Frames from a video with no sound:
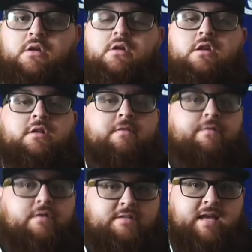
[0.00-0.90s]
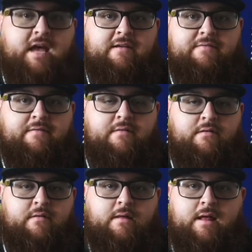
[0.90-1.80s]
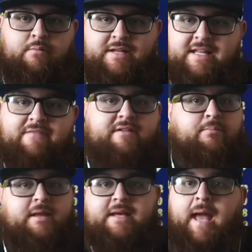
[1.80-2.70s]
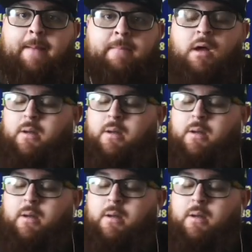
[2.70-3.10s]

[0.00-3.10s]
in the first half, and we need to have a complete game.